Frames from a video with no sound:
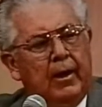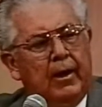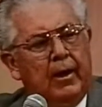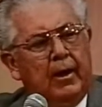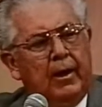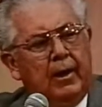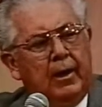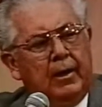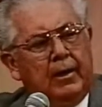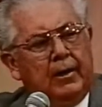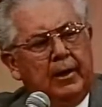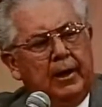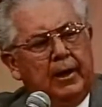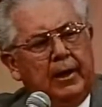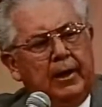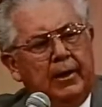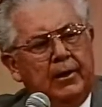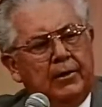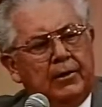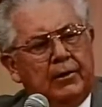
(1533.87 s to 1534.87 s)
and
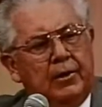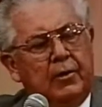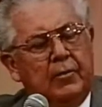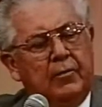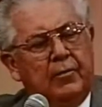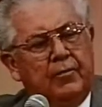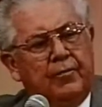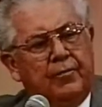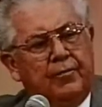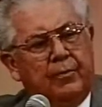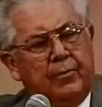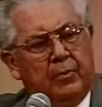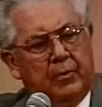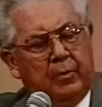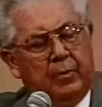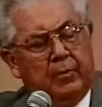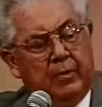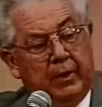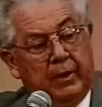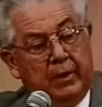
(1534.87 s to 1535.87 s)
taking some
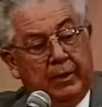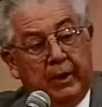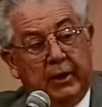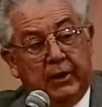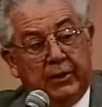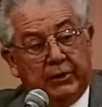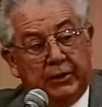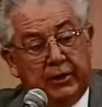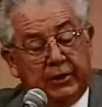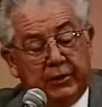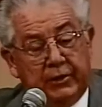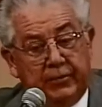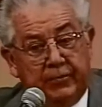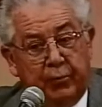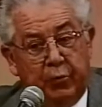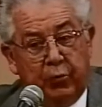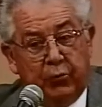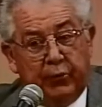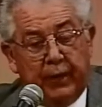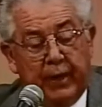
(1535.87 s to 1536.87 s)
in, in excess of
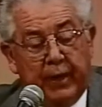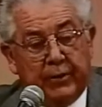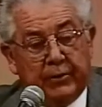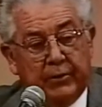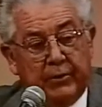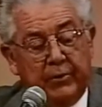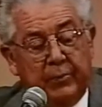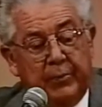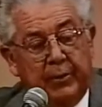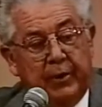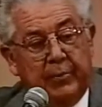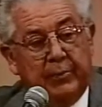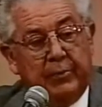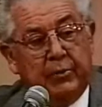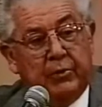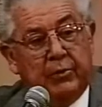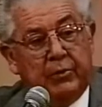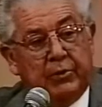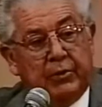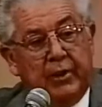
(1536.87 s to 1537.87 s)
4,000 people to
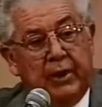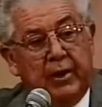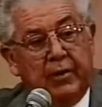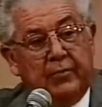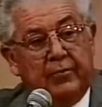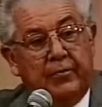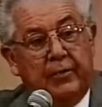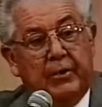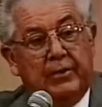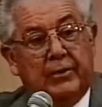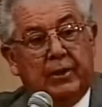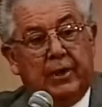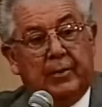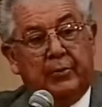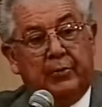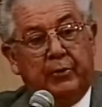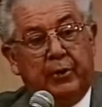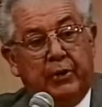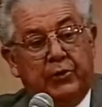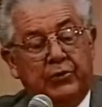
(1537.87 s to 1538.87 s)
staff these
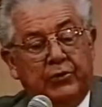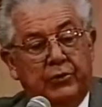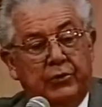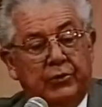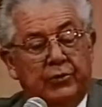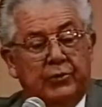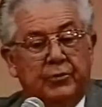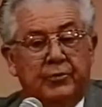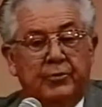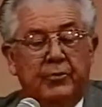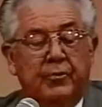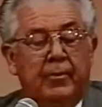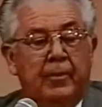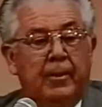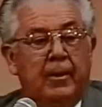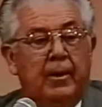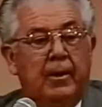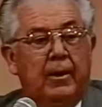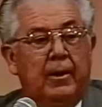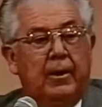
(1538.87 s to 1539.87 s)
operations.
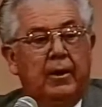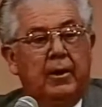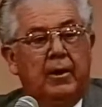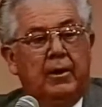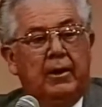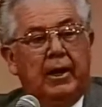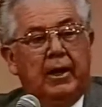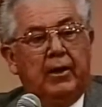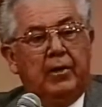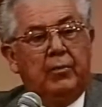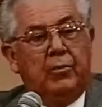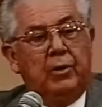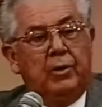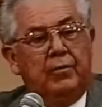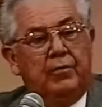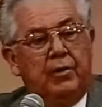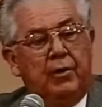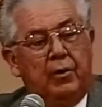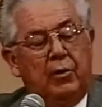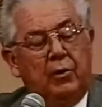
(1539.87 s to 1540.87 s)
Yet we've
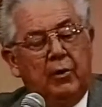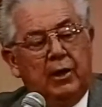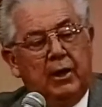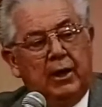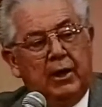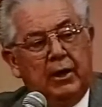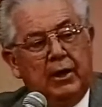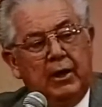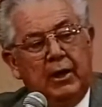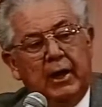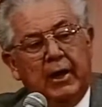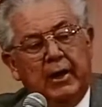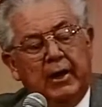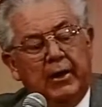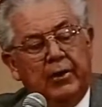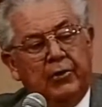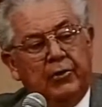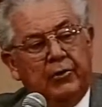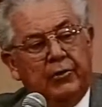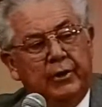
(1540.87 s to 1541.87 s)
only had a net
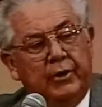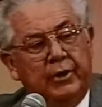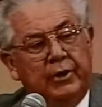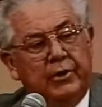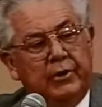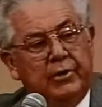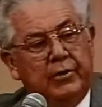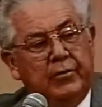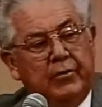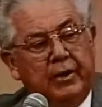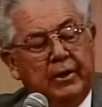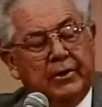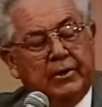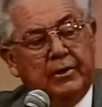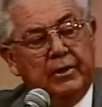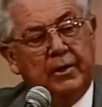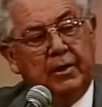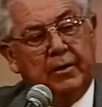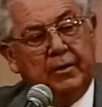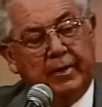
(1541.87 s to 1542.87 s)
increase of less than
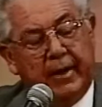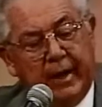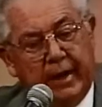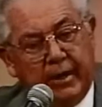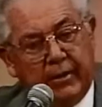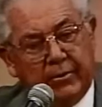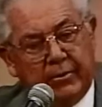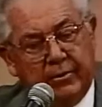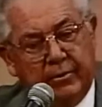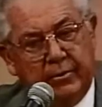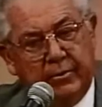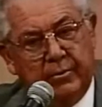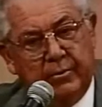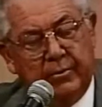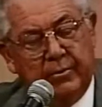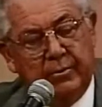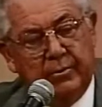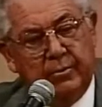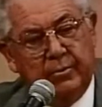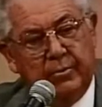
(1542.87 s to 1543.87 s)
1,000
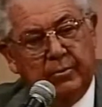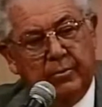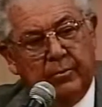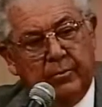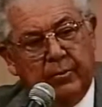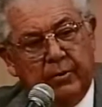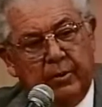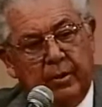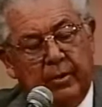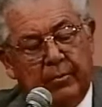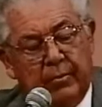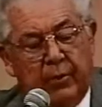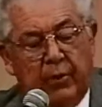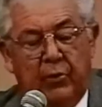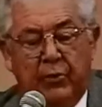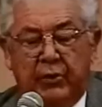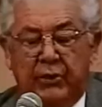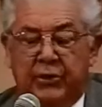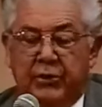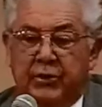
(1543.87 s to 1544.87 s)
uh,
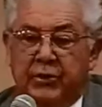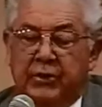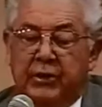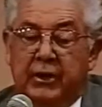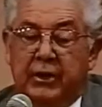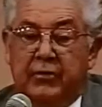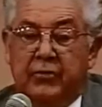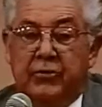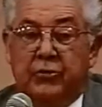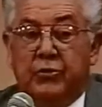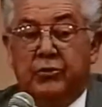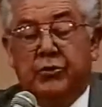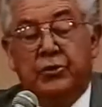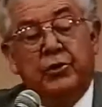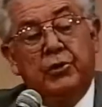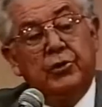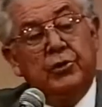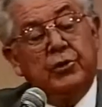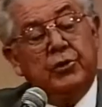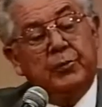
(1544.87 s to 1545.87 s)
employees in the state of Georgia
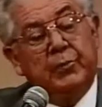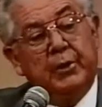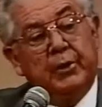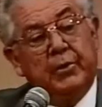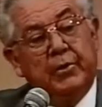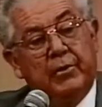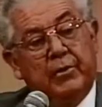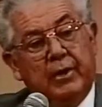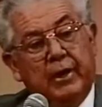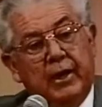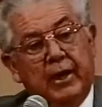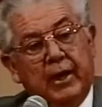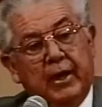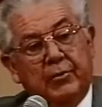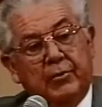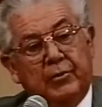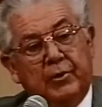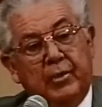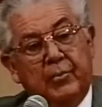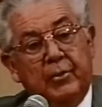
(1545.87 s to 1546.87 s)
during this period of time.
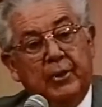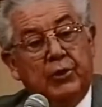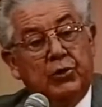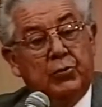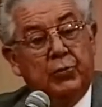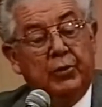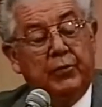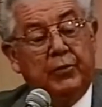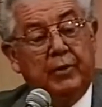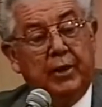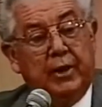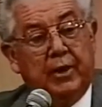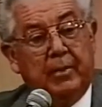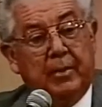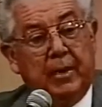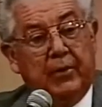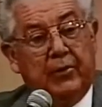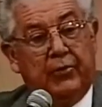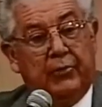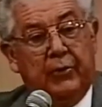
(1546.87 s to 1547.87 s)
So that means we've cut
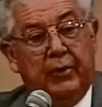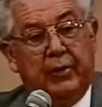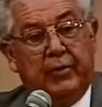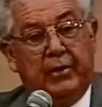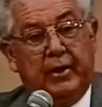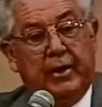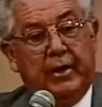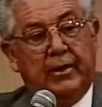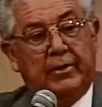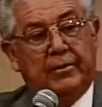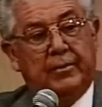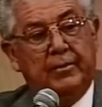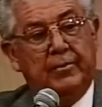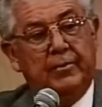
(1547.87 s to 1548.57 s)
about 3,000